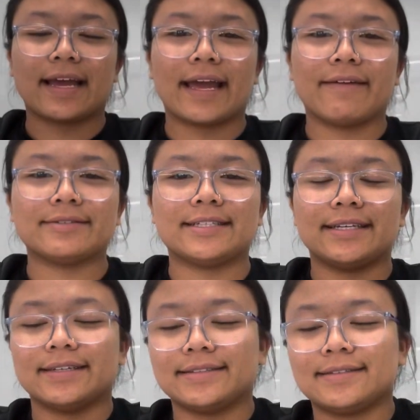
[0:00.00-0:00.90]
gave it to
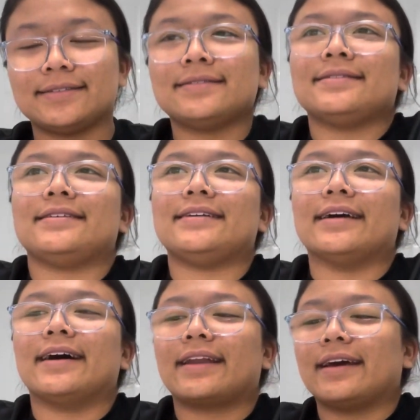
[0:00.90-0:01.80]
you.
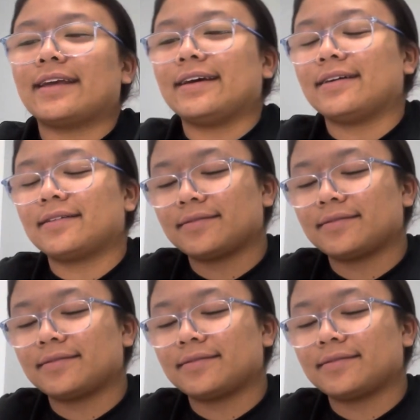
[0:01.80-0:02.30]
Yada yada yada.